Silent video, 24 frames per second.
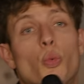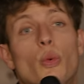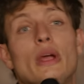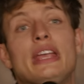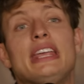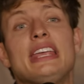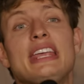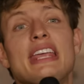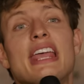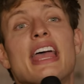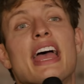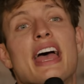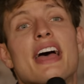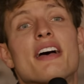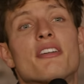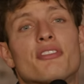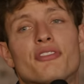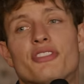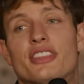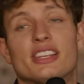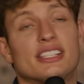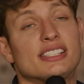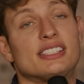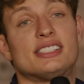we
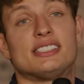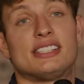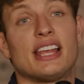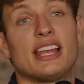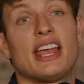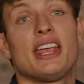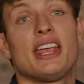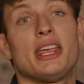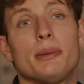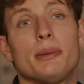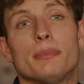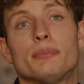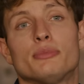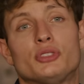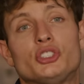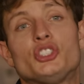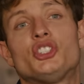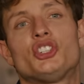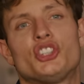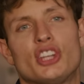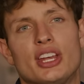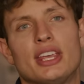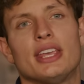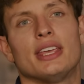have the same
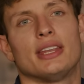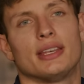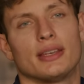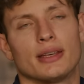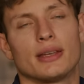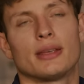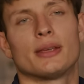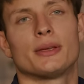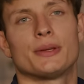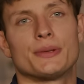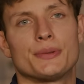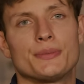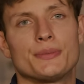chin.